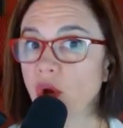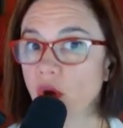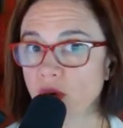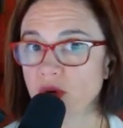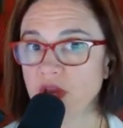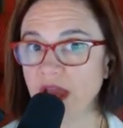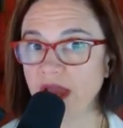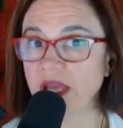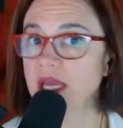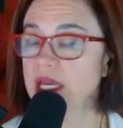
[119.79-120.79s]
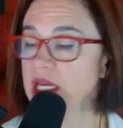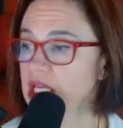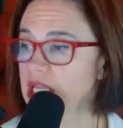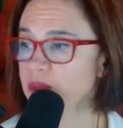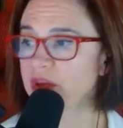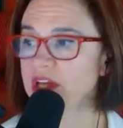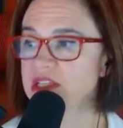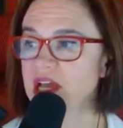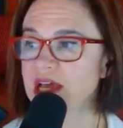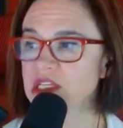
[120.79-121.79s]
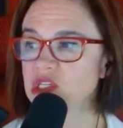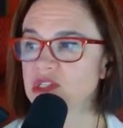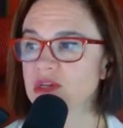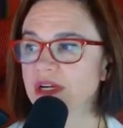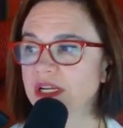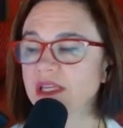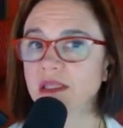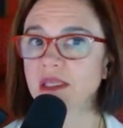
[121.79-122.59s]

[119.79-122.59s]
Okay, he didn't pay taxes on it.